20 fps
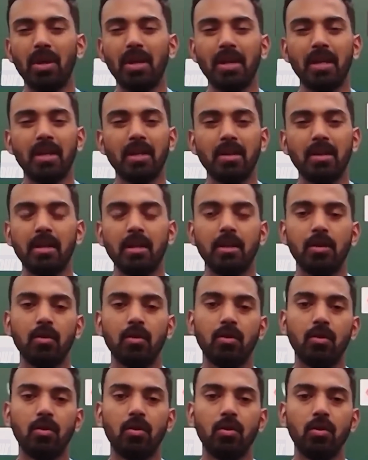day cricket
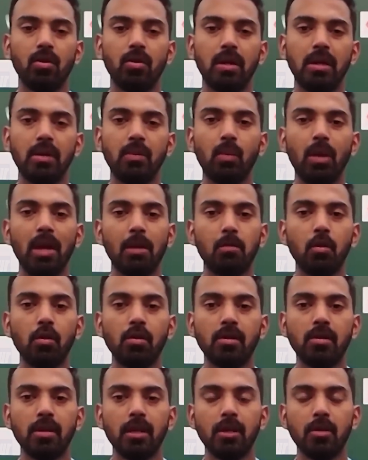or in white ball
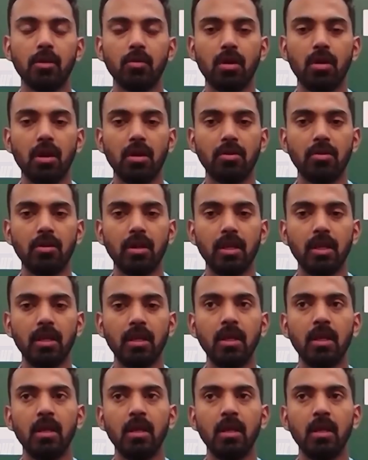cricket, you can't really